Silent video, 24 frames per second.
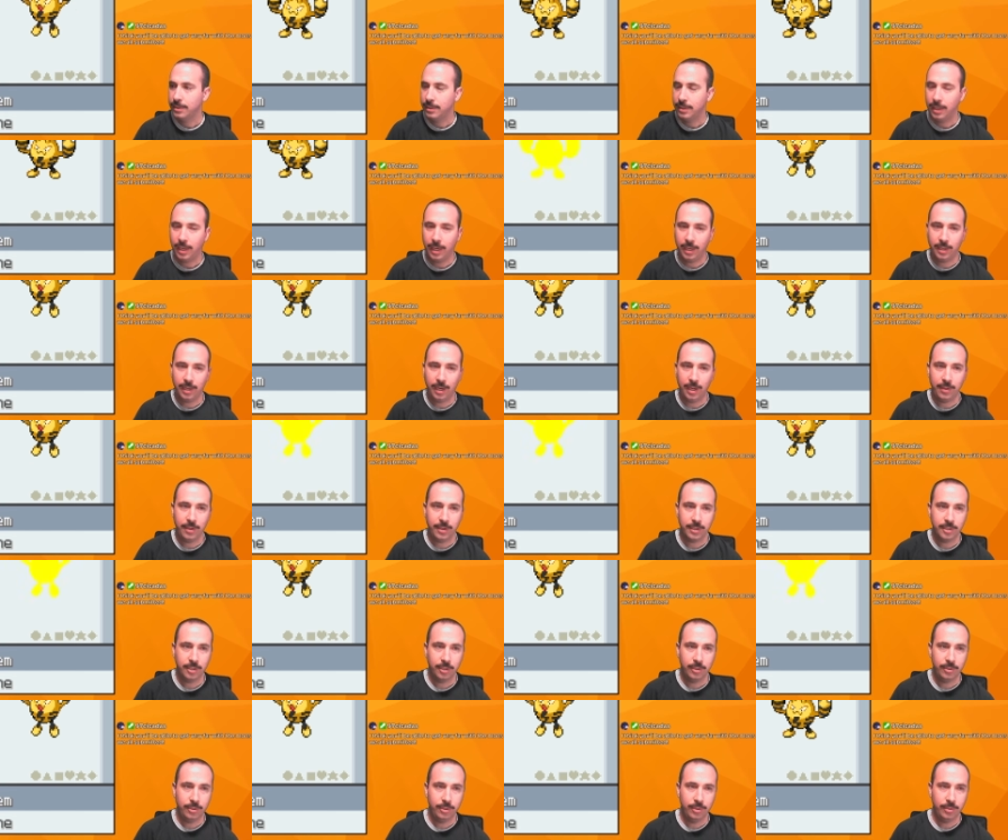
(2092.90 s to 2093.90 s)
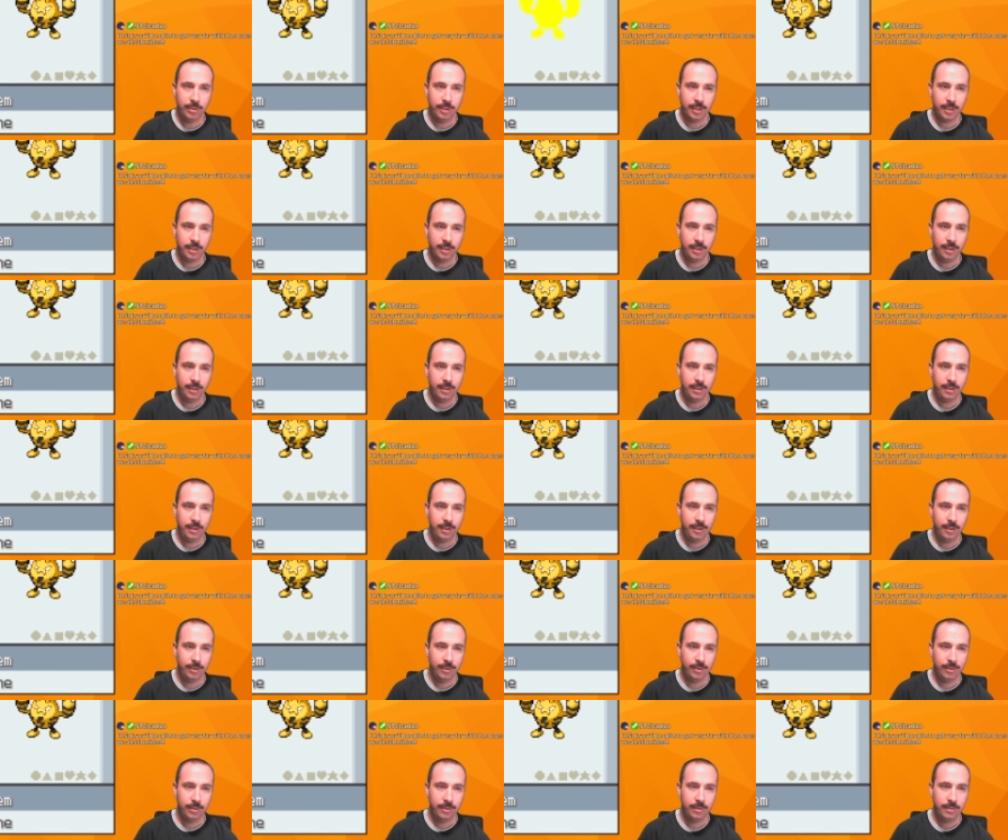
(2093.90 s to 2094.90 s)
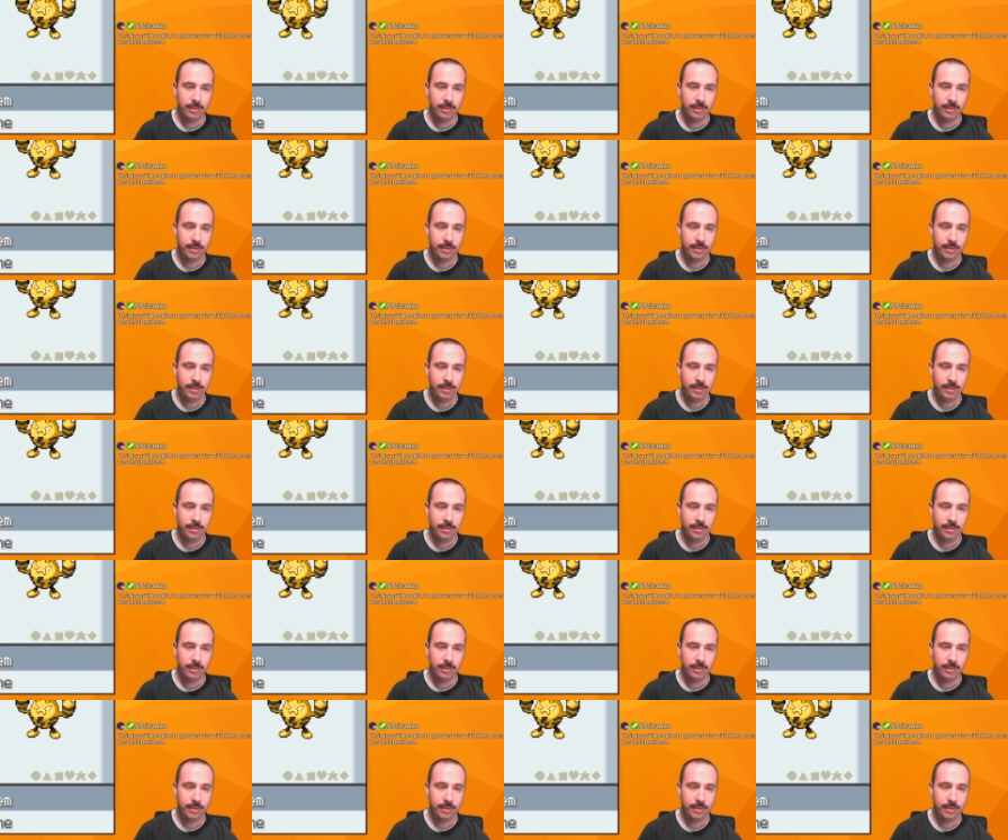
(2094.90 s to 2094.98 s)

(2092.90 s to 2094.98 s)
I think so too, Nicki. I do.